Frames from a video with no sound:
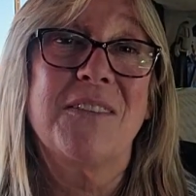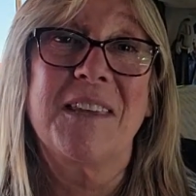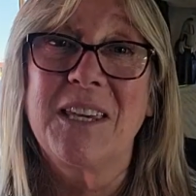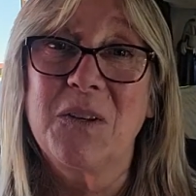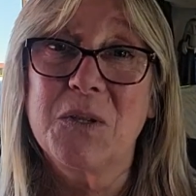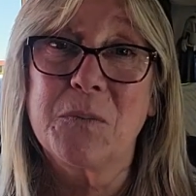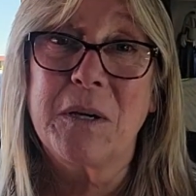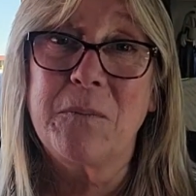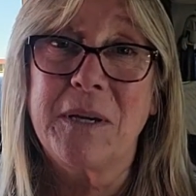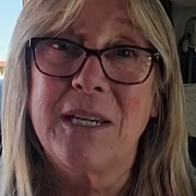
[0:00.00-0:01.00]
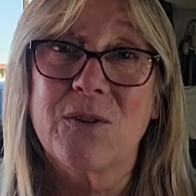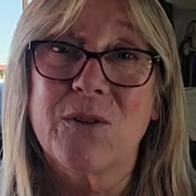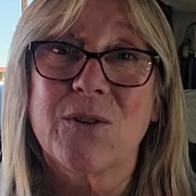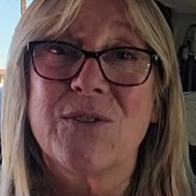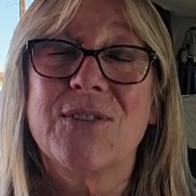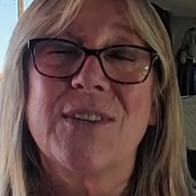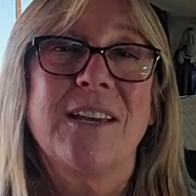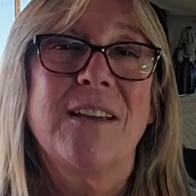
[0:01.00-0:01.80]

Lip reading: Thank you to my Patreons